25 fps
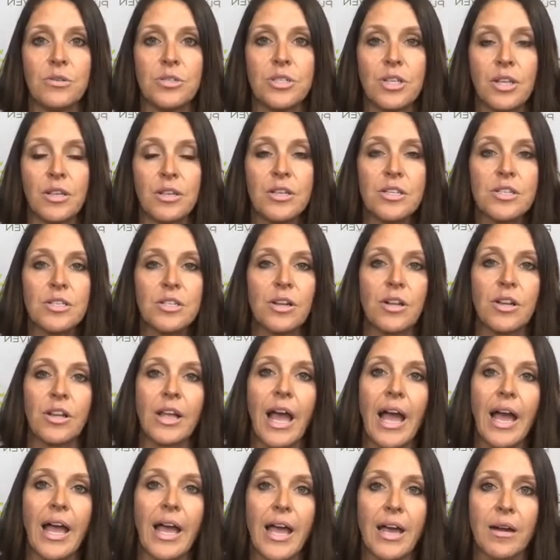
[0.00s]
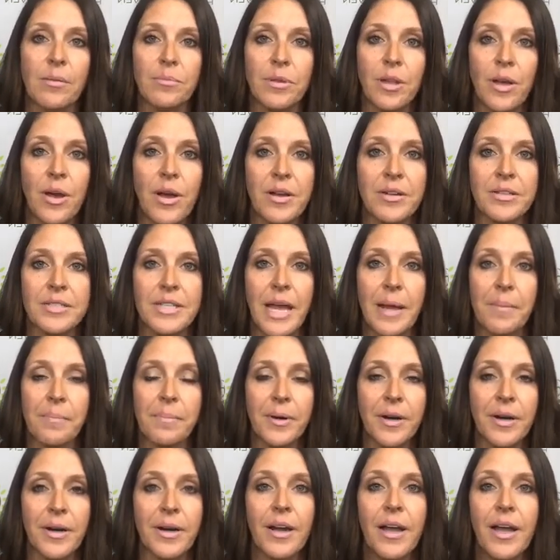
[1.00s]
So this little guy had a blowout
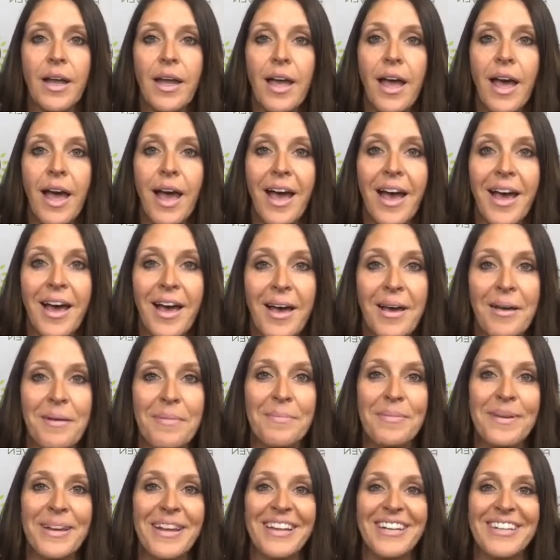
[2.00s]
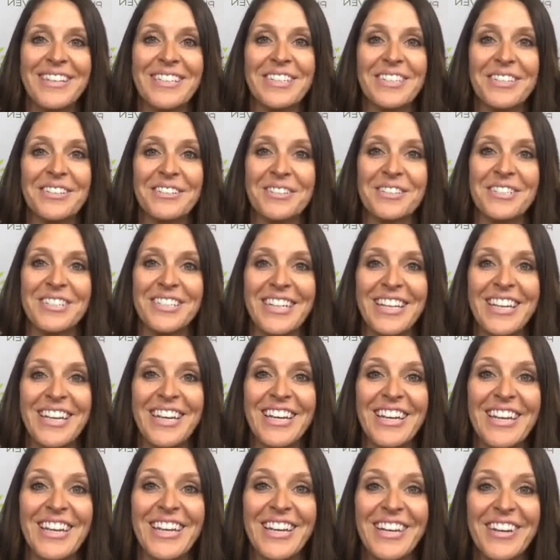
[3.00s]
diaper. He's so
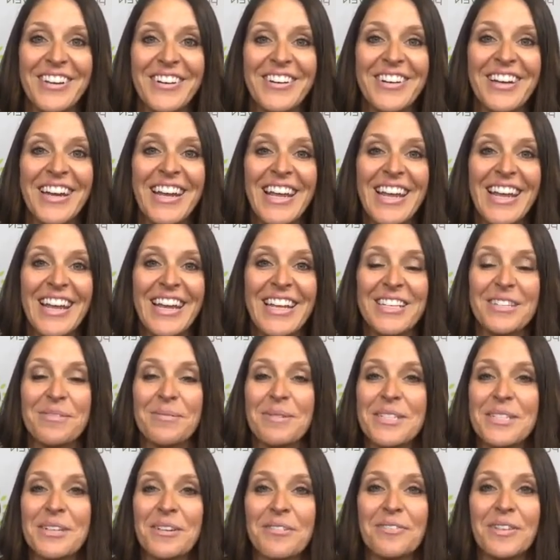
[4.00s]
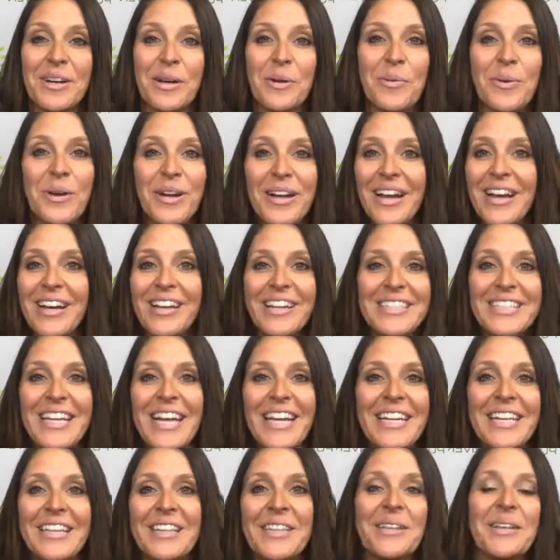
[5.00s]
stinking cute. He's gonna be so fun to work on, a
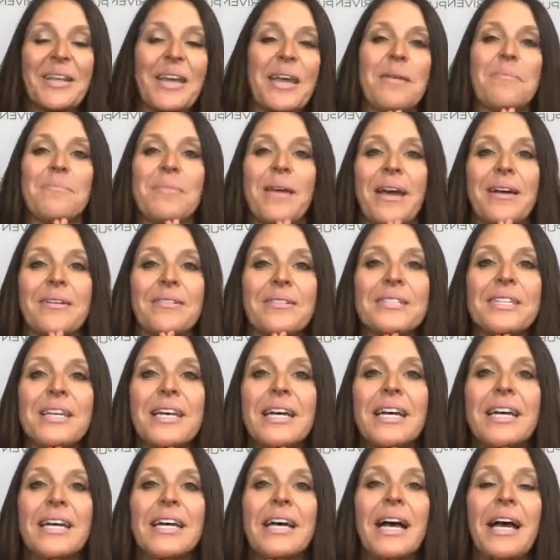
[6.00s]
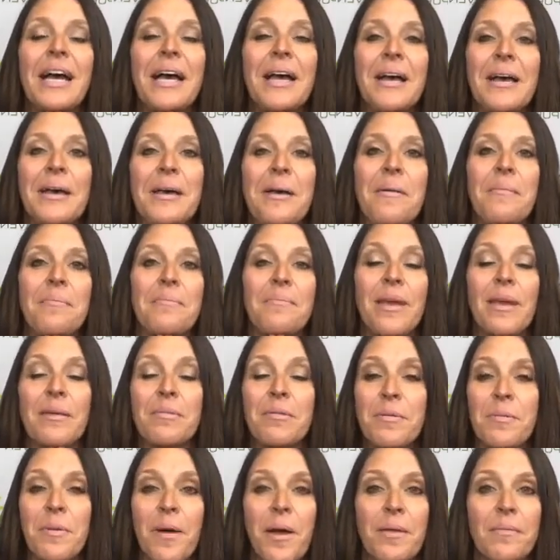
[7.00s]
tiny little 8-pound
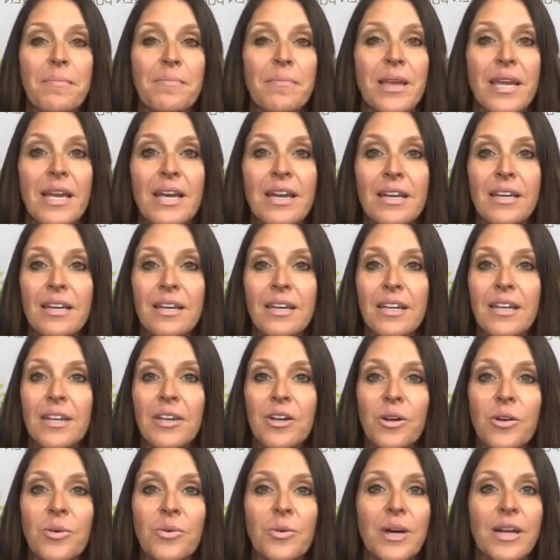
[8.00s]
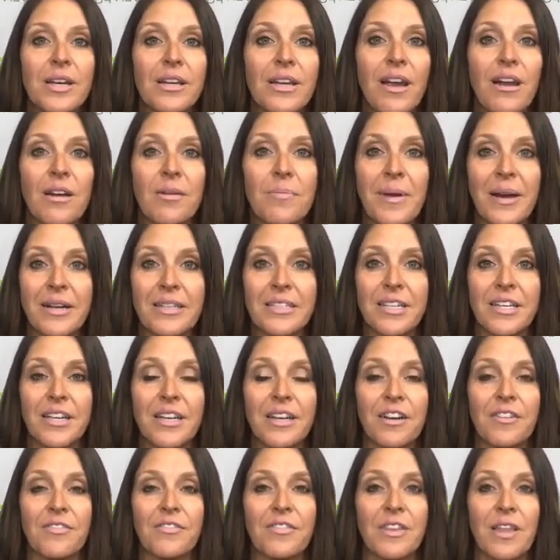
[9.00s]
baby. But man, you know what? Chiropractic
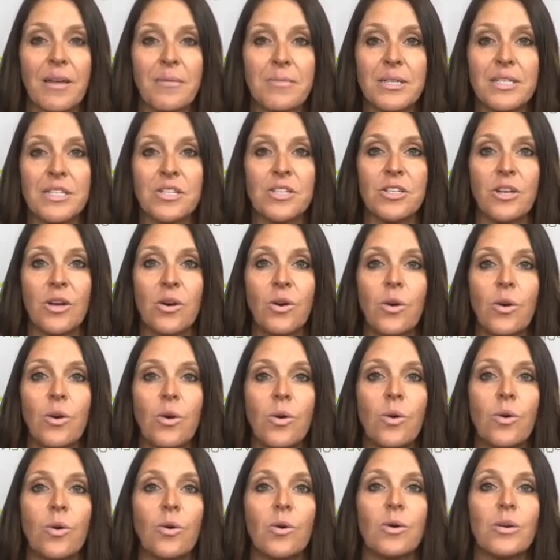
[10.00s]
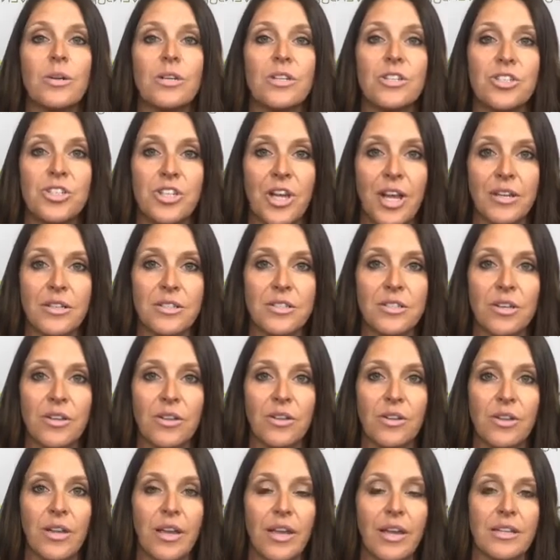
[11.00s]
care for them is so
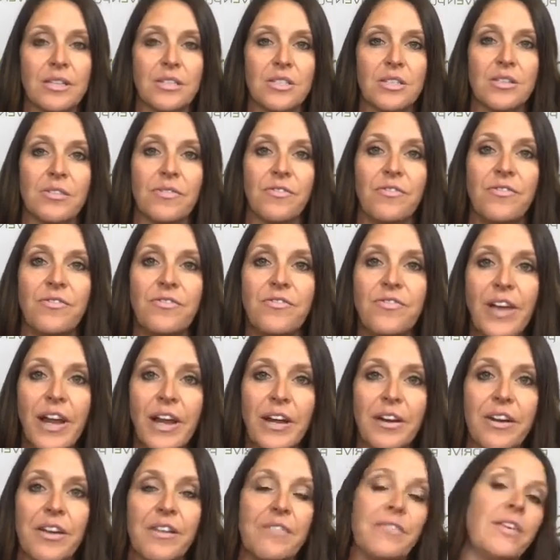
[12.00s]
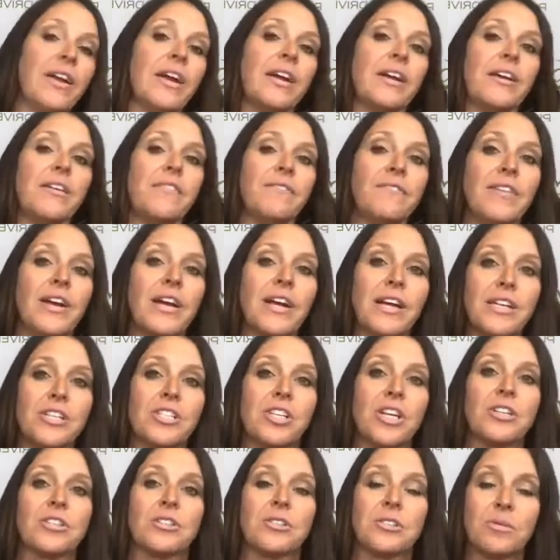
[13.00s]
gentle. It's very, very, very
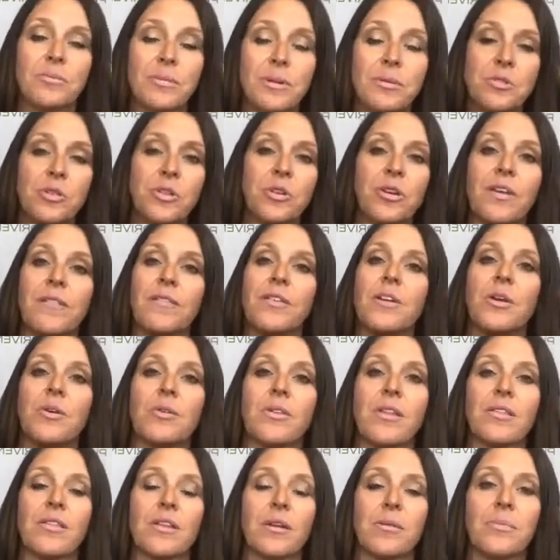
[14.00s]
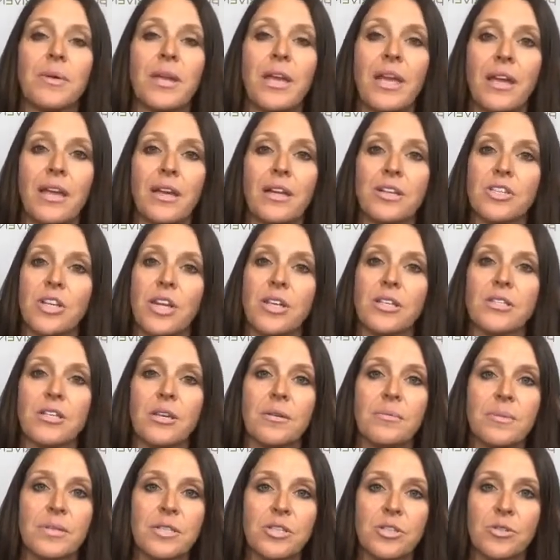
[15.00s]
gentle. Sometimes you don't even know that they're being adjusted
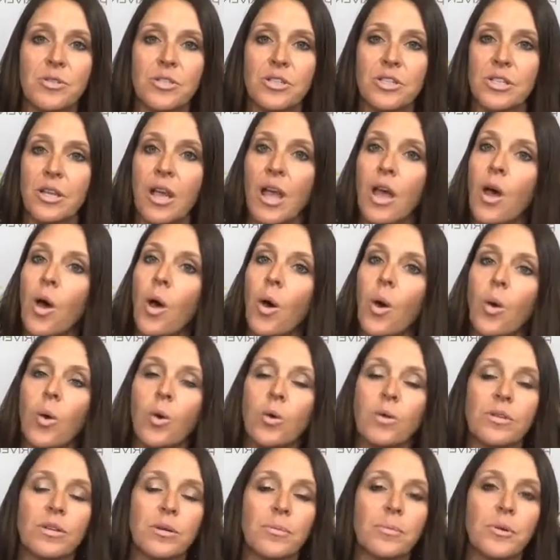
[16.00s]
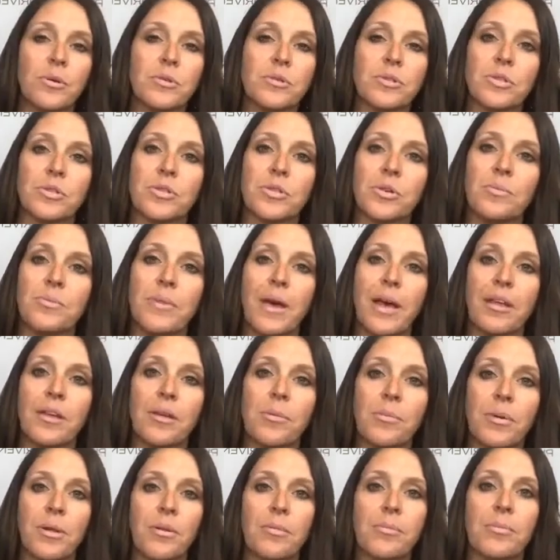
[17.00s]
because you can just hold, their bones are so
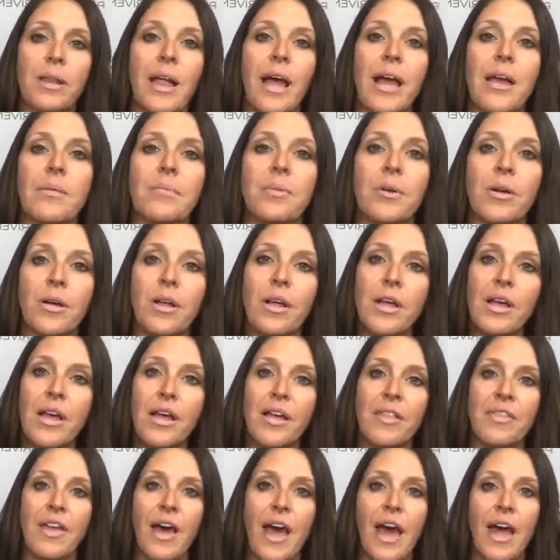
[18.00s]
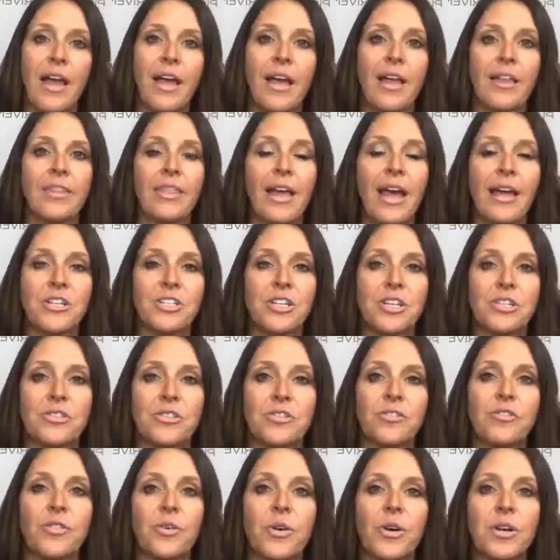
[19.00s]
malleable and pliable that that
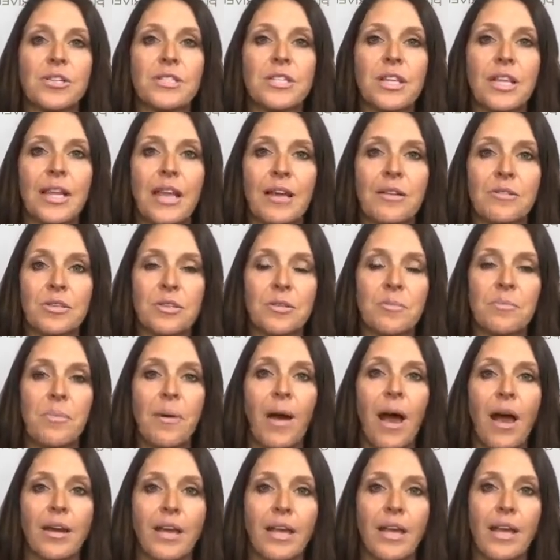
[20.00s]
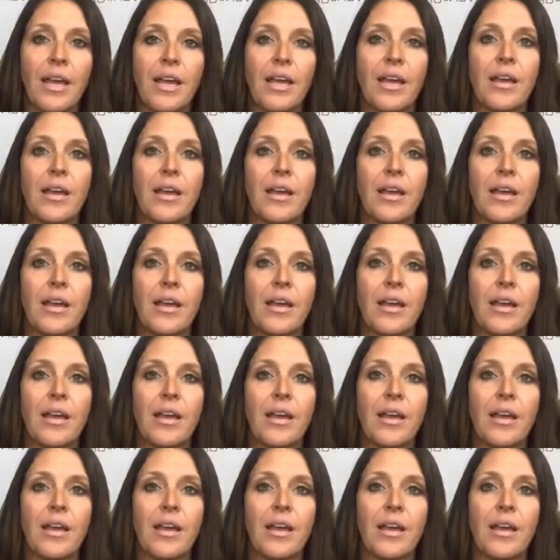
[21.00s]
gentle force allows the body,